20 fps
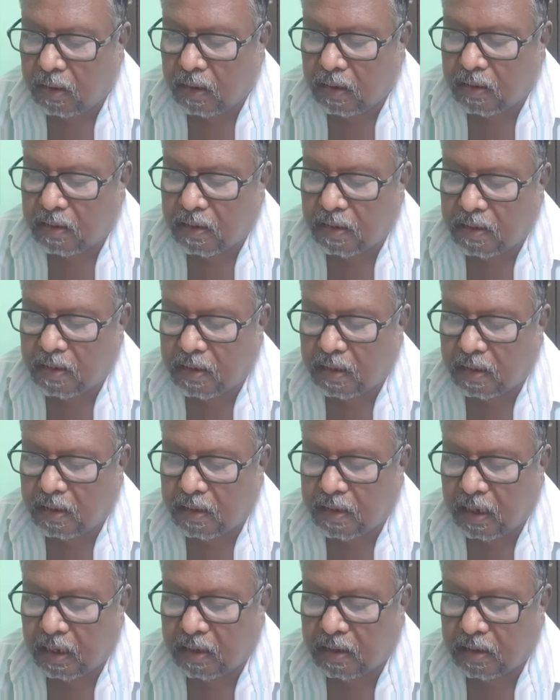cystic
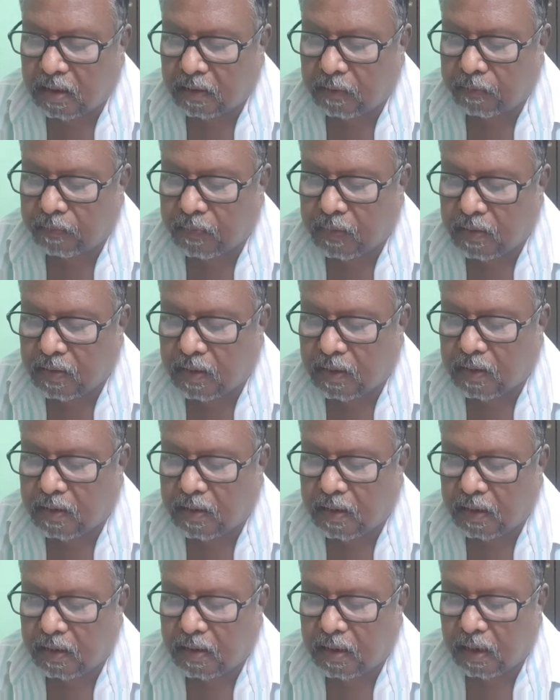duct.
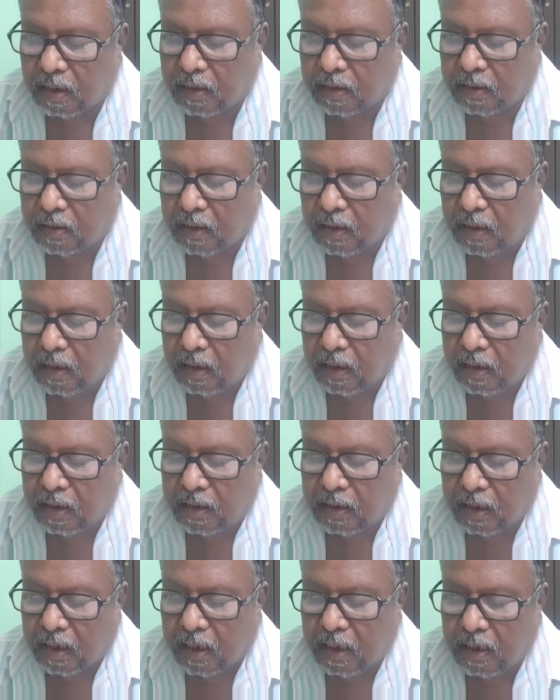Cystic duct.
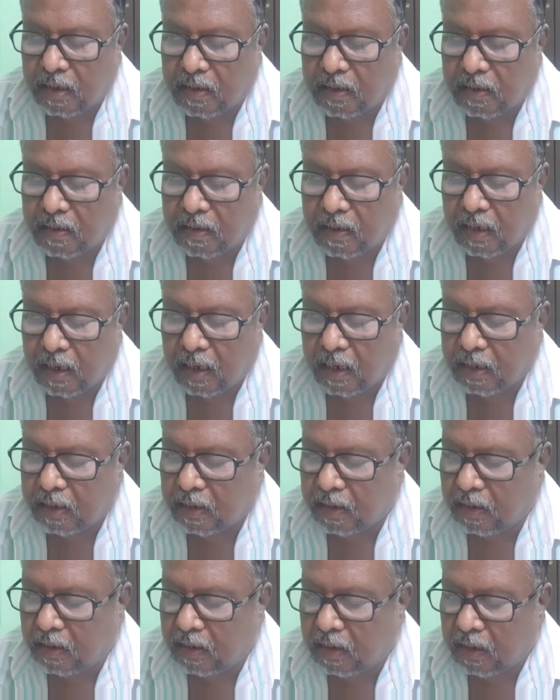It arises at
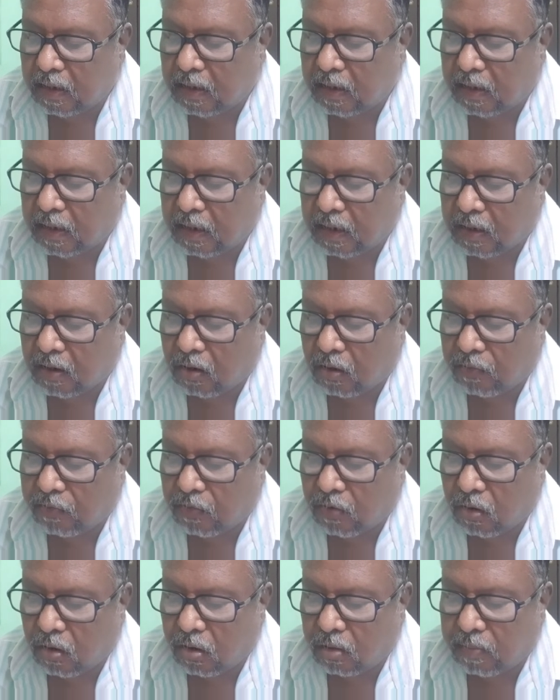the neck of
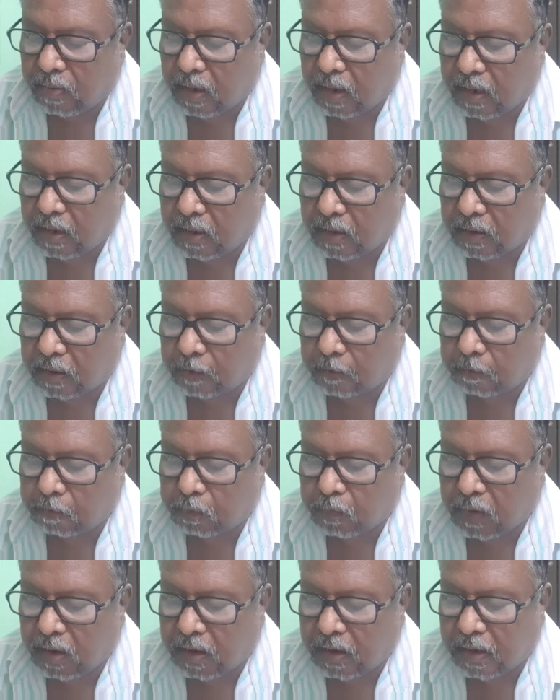gallbladder.
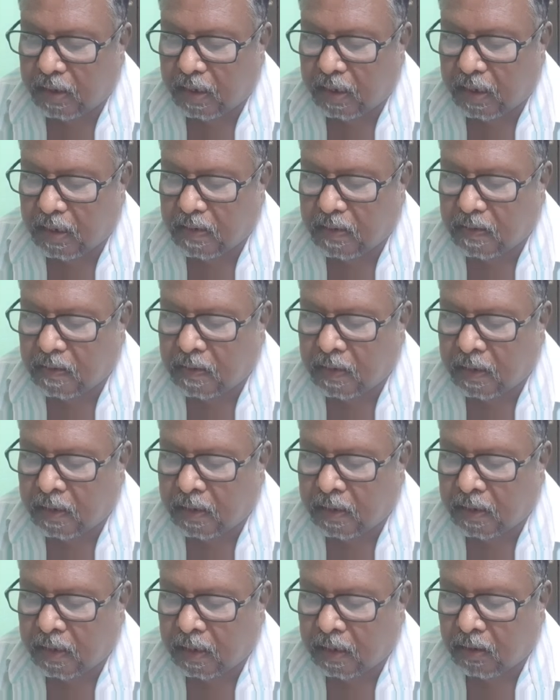It arises at
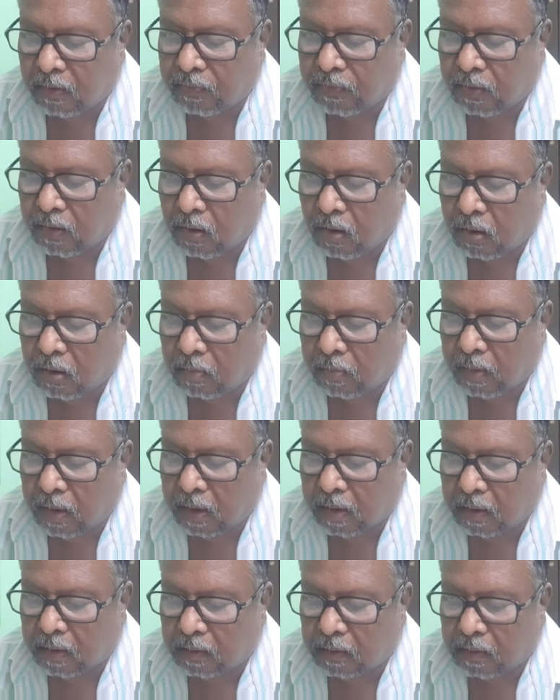the neck of the
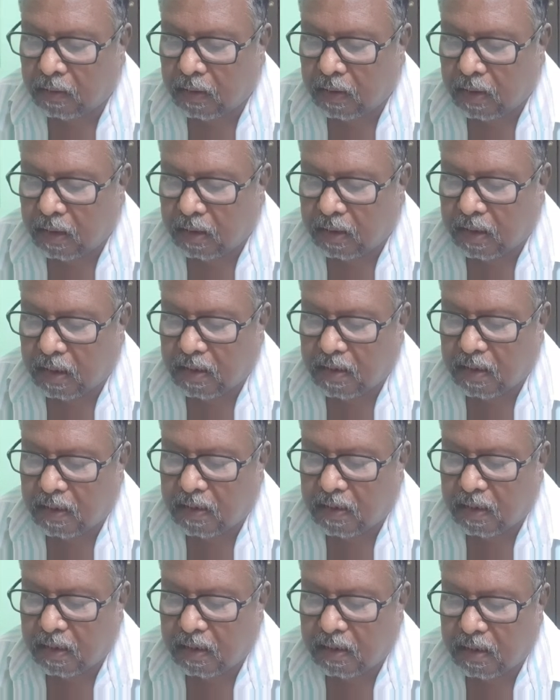gallbladder. The
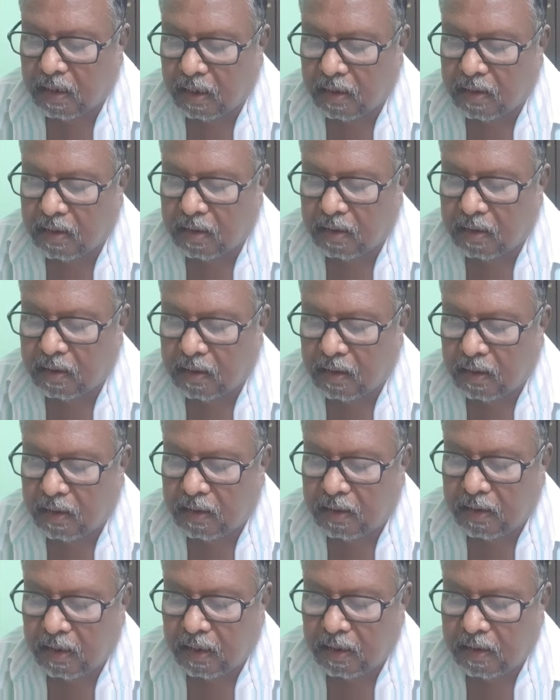cystic duct
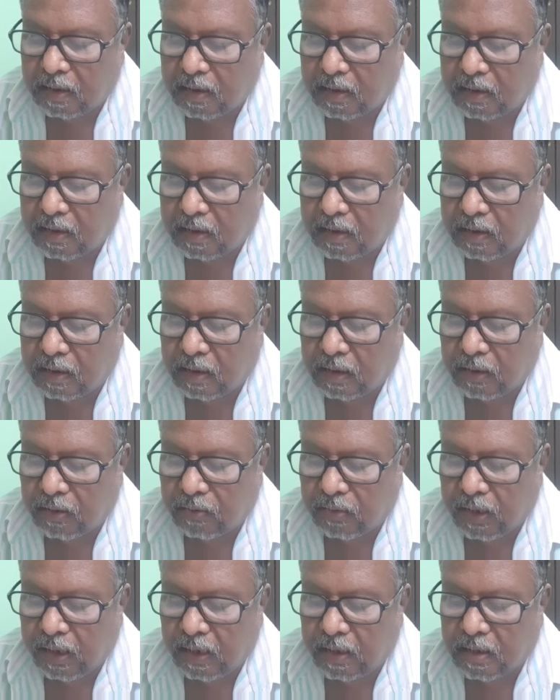
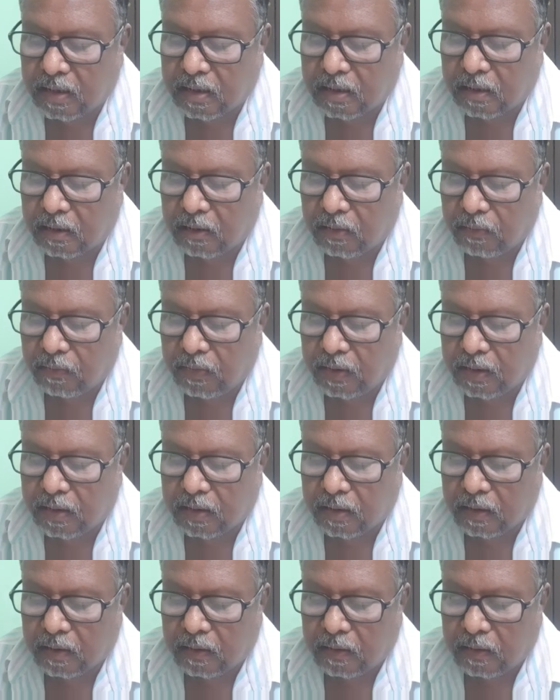unites with